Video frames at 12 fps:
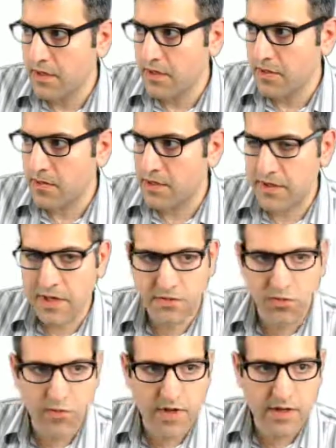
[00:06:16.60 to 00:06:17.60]
with
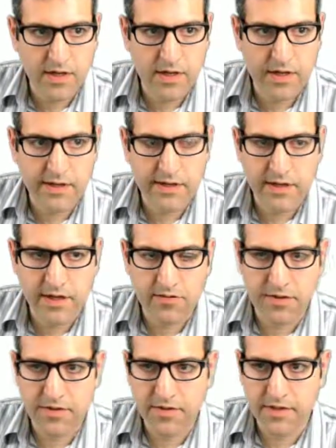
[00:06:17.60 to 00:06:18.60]
router 1 and
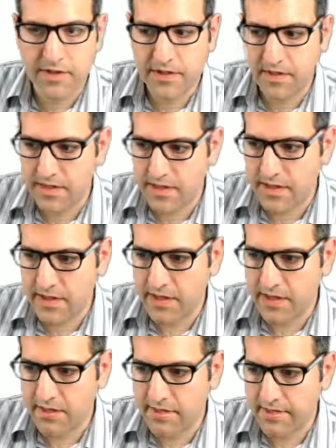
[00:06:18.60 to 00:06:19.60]
router 3, and
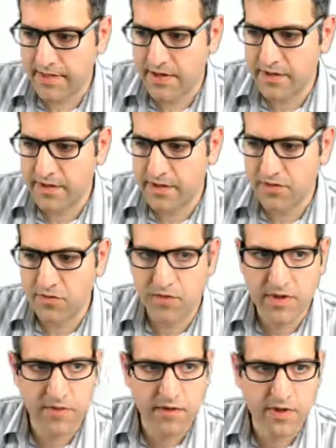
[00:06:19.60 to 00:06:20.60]
then finally router
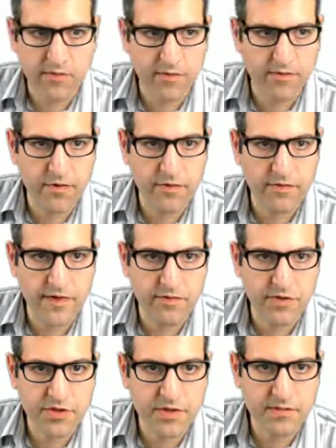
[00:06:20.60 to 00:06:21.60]
1 will form
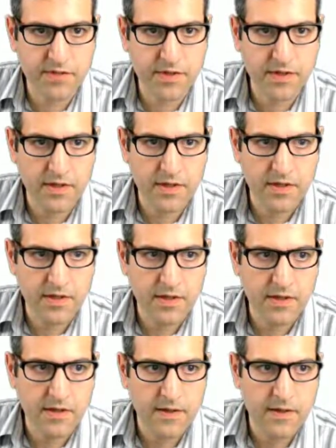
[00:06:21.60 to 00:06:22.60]
neighborship
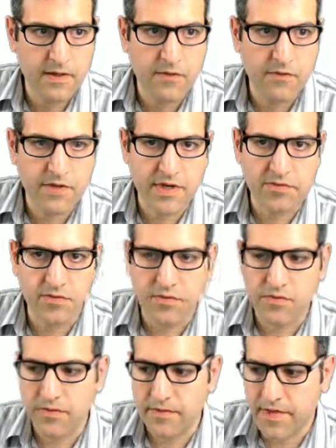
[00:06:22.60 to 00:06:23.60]
with router
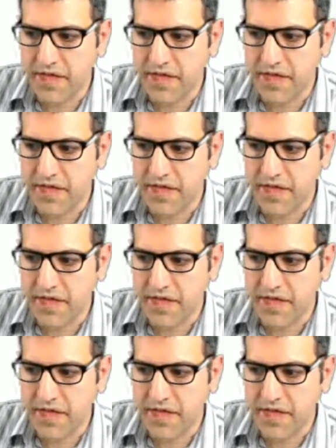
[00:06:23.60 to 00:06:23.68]
2.